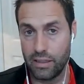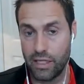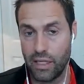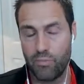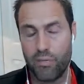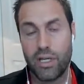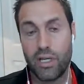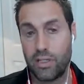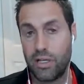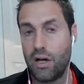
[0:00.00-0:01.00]
Because
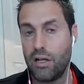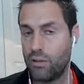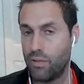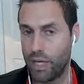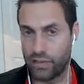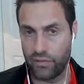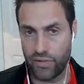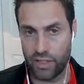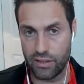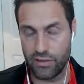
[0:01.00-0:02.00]
it also
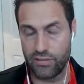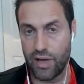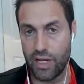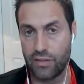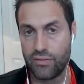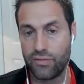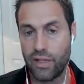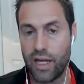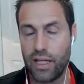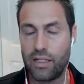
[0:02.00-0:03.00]
activates the fight or
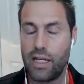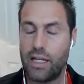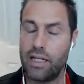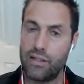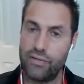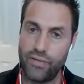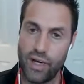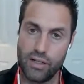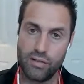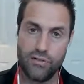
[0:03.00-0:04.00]
flight. And in the fight
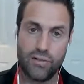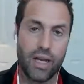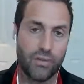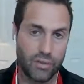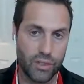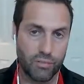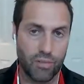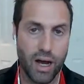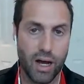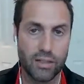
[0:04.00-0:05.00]
or flight
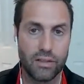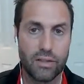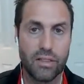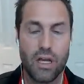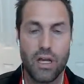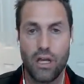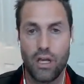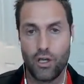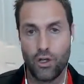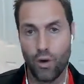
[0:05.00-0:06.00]
response,
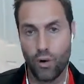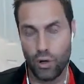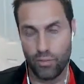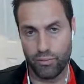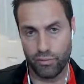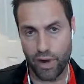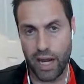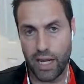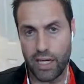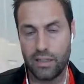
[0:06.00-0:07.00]
your
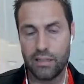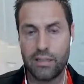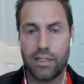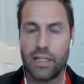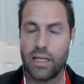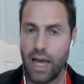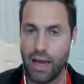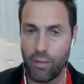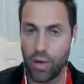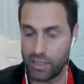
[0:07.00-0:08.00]
brain
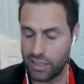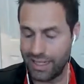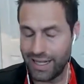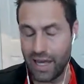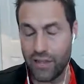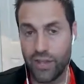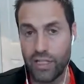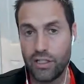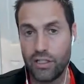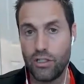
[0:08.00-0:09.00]
wants nothing
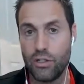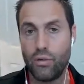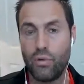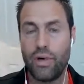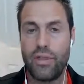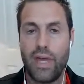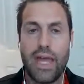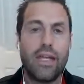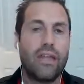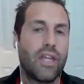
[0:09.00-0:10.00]
to do with
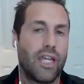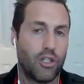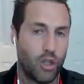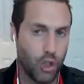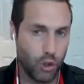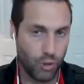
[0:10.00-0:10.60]
anything new.